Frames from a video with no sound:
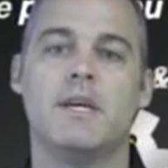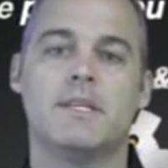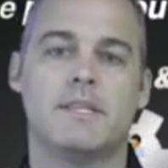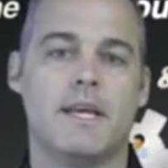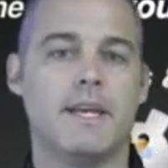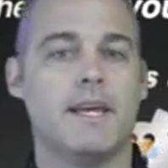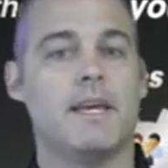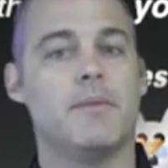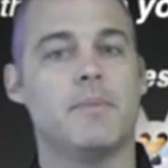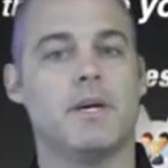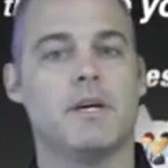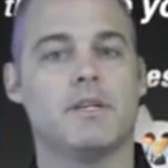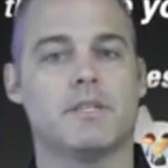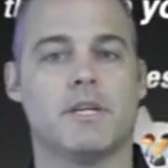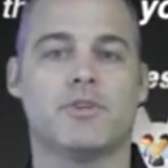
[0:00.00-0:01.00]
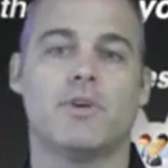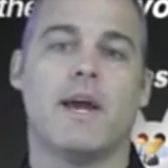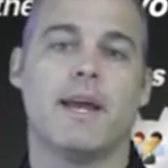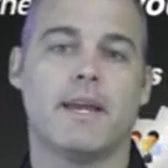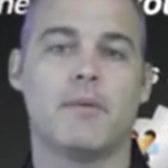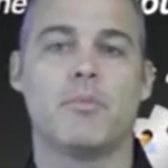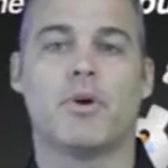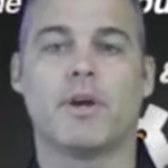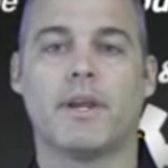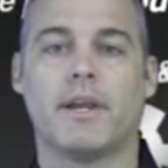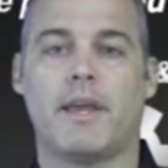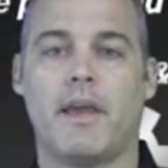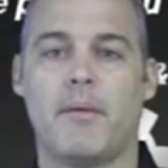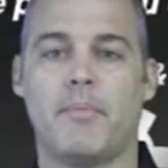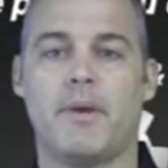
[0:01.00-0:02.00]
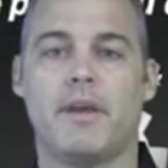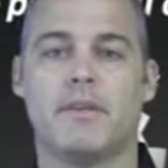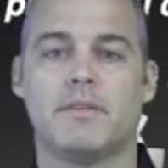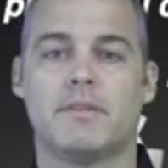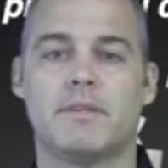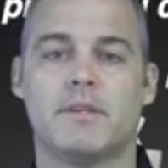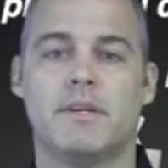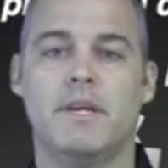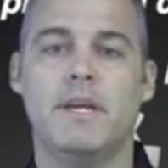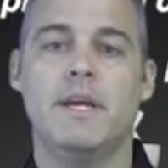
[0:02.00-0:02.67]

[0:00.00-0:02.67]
sending emails, and tracking marketing campaigns.